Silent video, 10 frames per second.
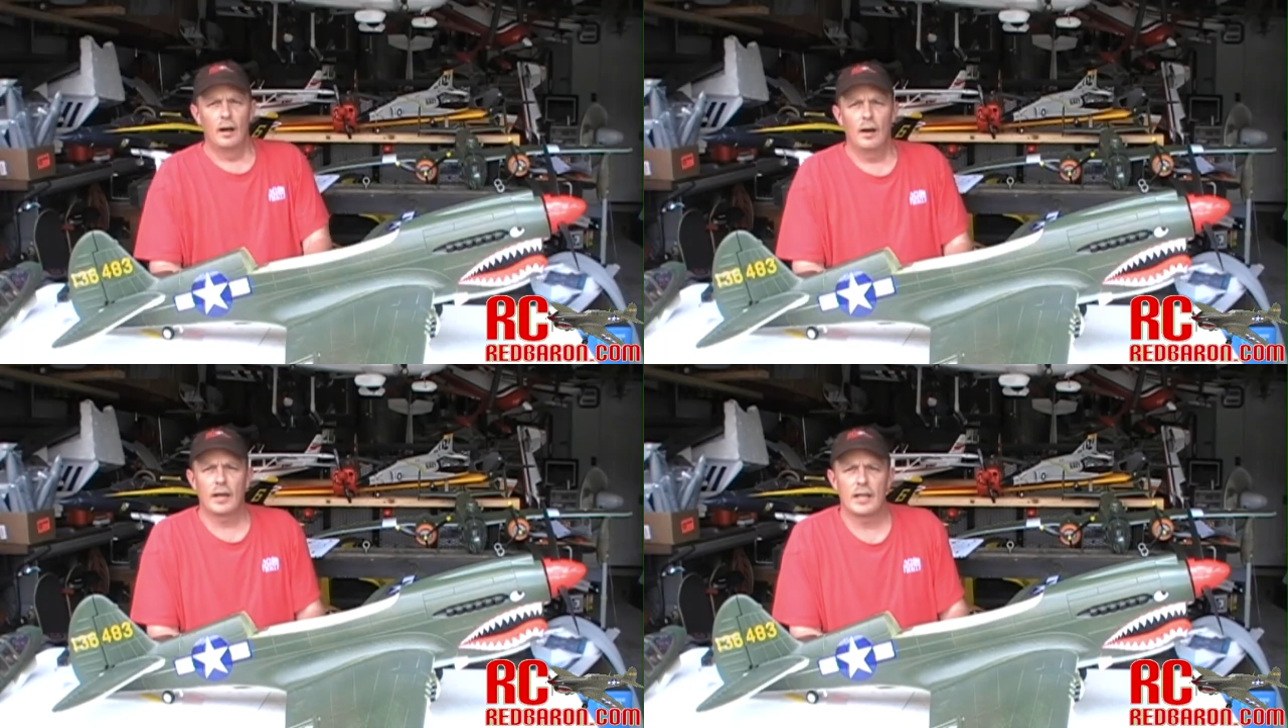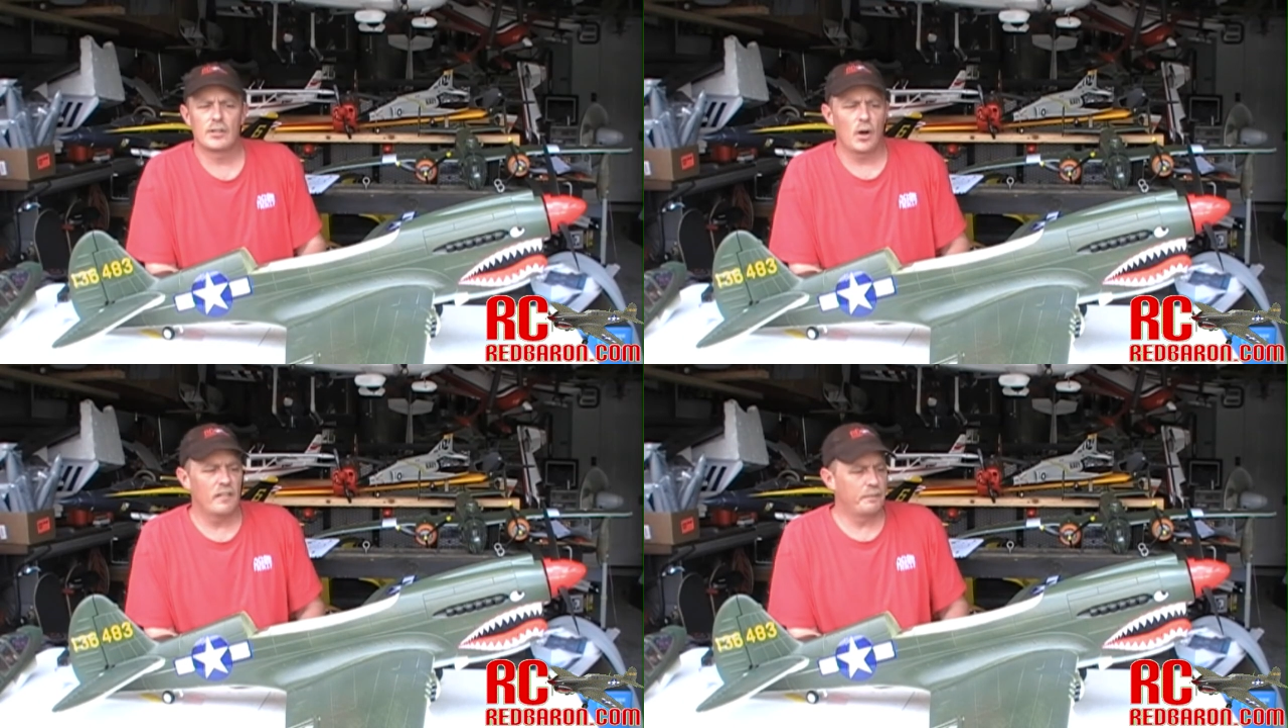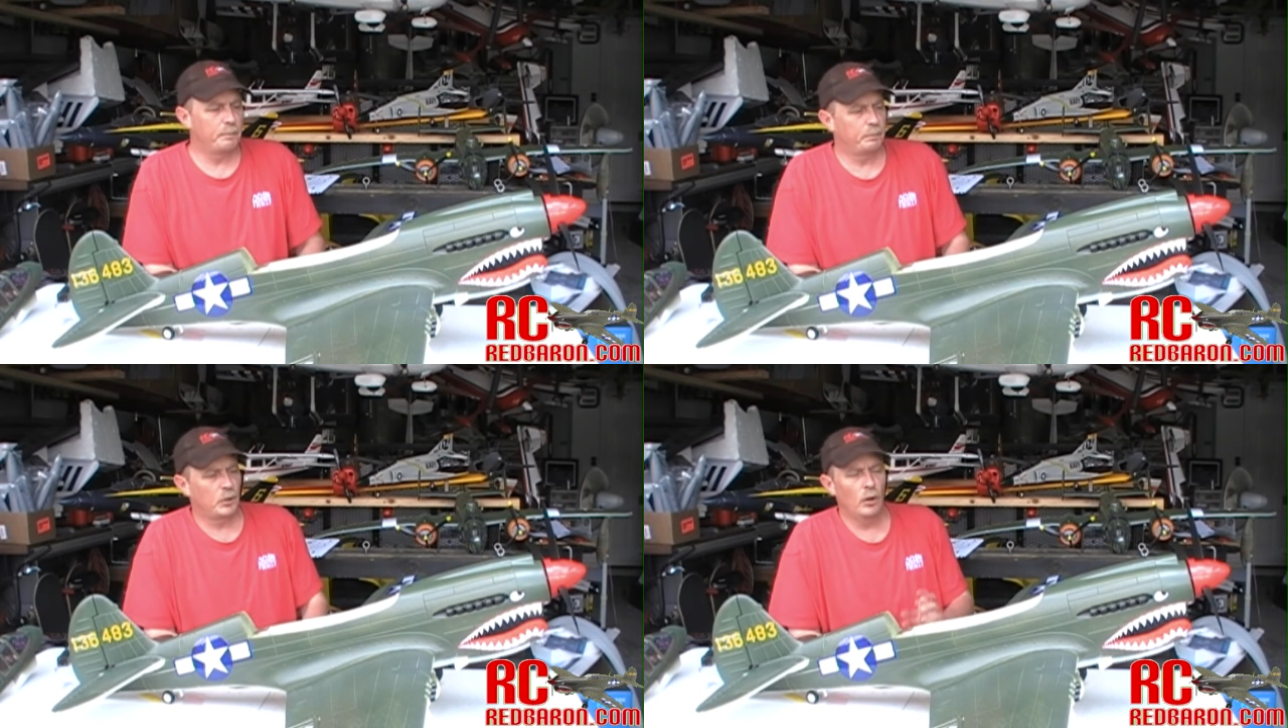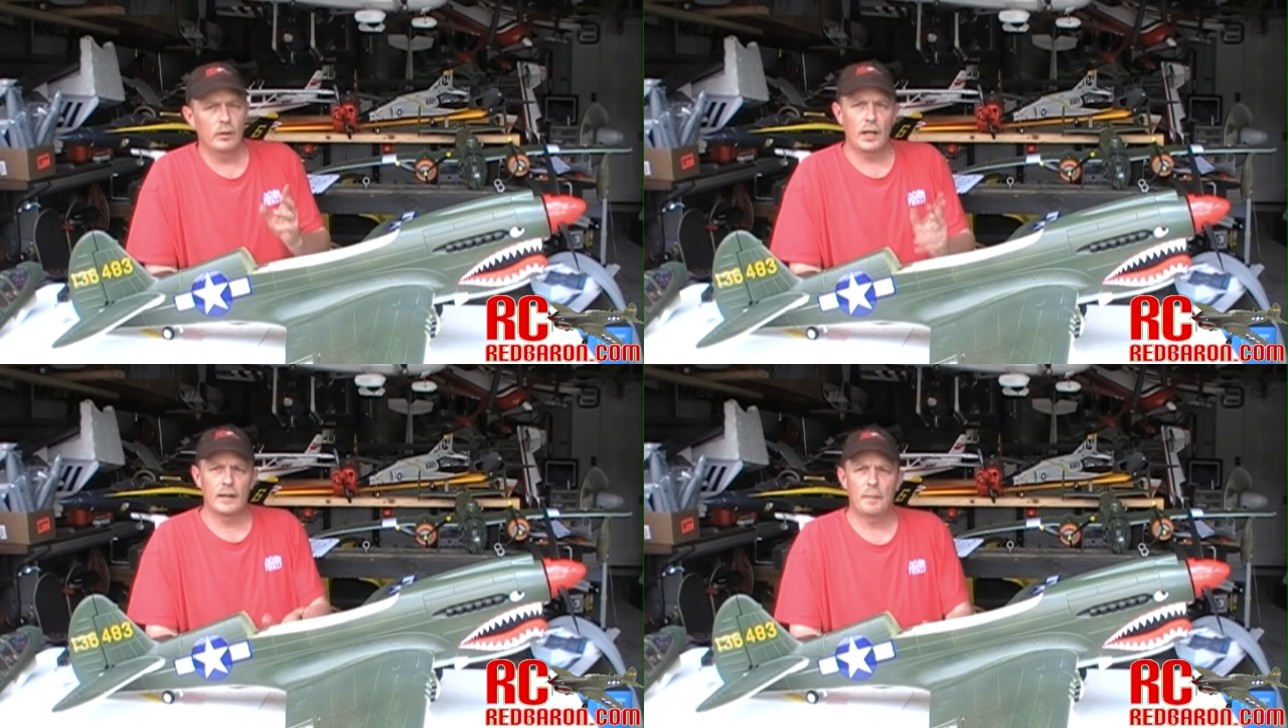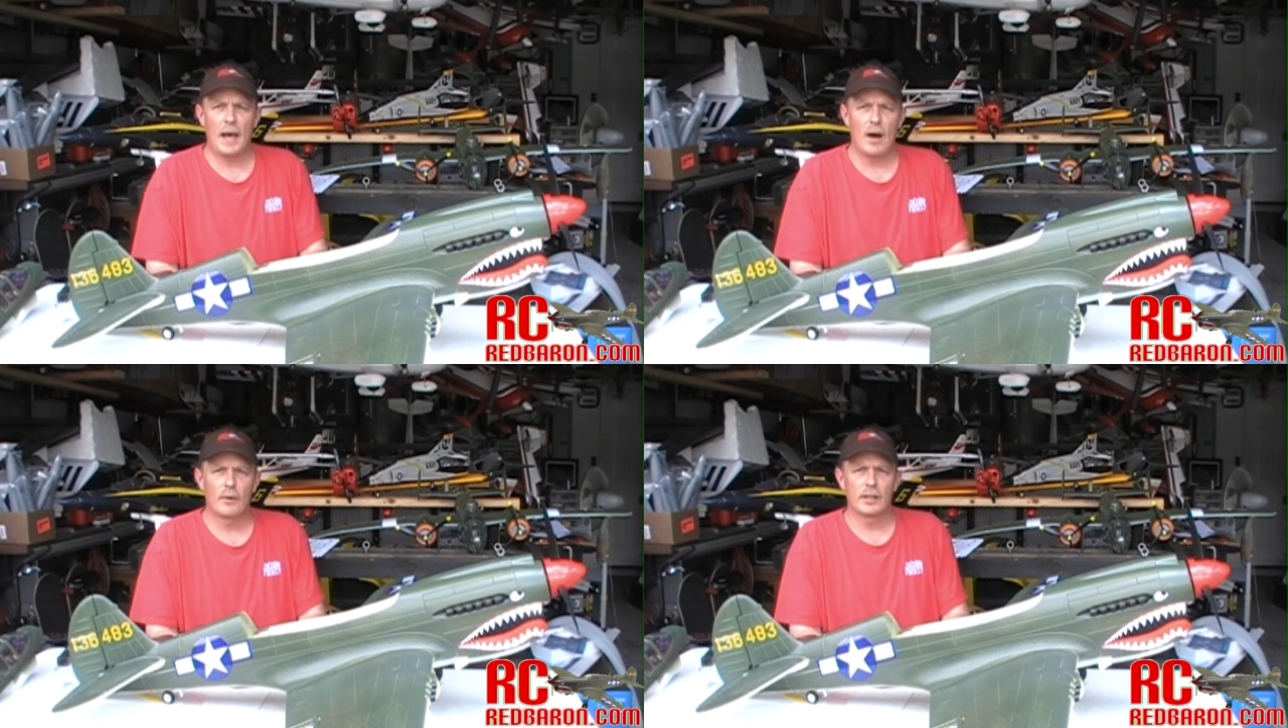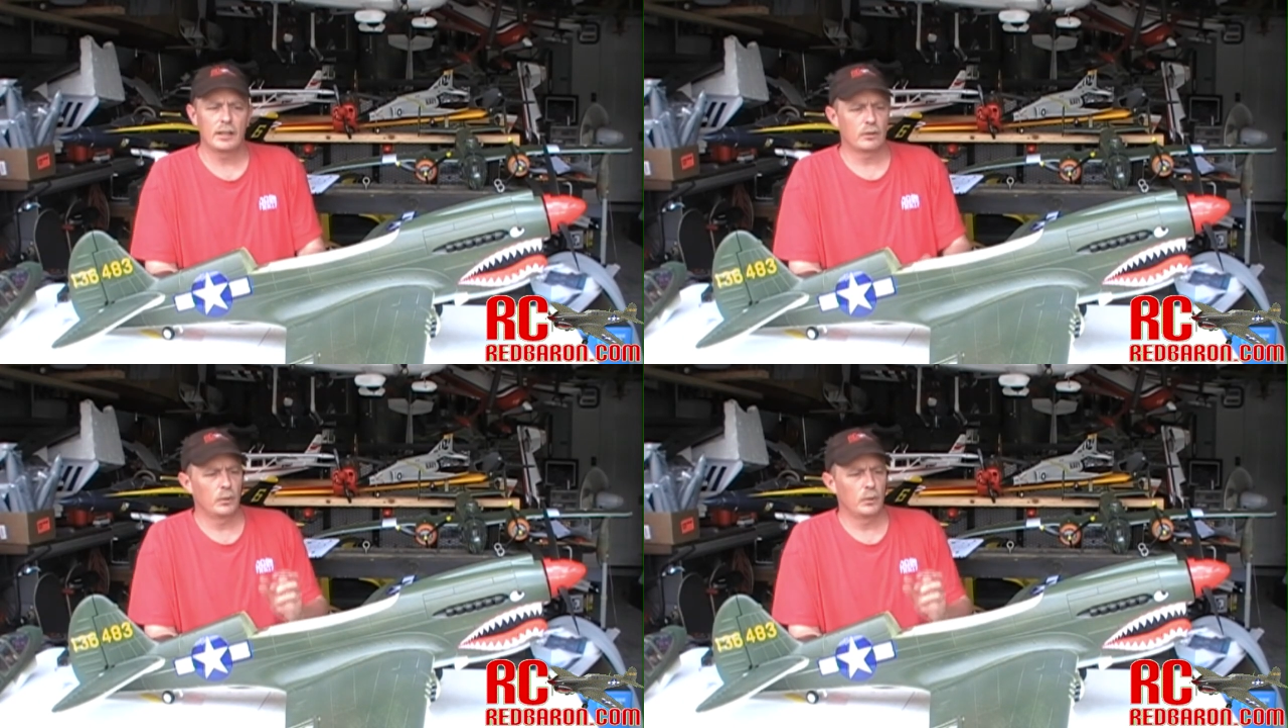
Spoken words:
Okay, so I've turned on the power to get